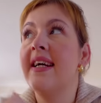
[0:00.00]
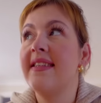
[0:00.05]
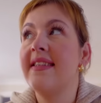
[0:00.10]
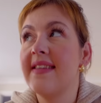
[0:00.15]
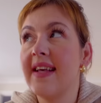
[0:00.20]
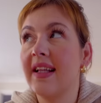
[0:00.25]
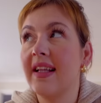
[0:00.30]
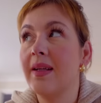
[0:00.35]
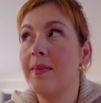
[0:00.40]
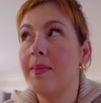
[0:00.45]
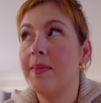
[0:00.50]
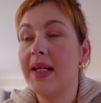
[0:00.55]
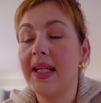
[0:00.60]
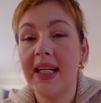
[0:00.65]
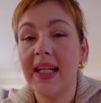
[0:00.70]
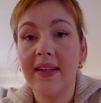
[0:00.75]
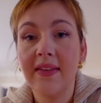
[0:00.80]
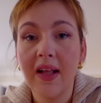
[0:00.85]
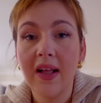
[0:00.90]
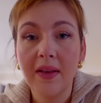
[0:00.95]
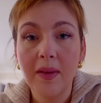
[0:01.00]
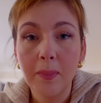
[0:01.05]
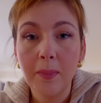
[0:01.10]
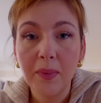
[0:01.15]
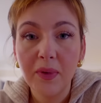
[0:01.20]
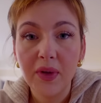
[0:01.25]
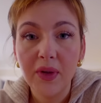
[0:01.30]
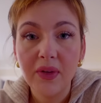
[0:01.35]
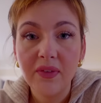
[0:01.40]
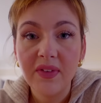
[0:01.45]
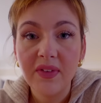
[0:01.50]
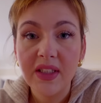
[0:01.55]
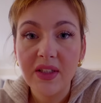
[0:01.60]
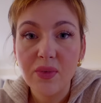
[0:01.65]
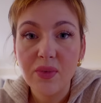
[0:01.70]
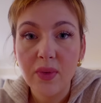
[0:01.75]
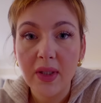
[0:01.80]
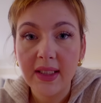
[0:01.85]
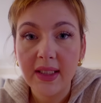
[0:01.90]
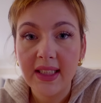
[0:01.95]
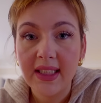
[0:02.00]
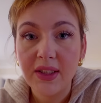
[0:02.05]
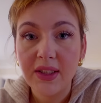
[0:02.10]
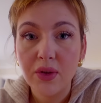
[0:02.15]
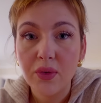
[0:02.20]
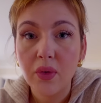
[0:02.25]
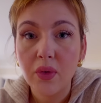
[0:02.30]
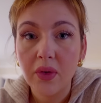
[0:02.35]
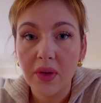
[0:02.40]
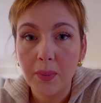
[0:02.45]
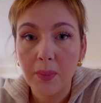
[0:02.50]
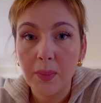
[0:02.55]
telling me that the proof is ready to go and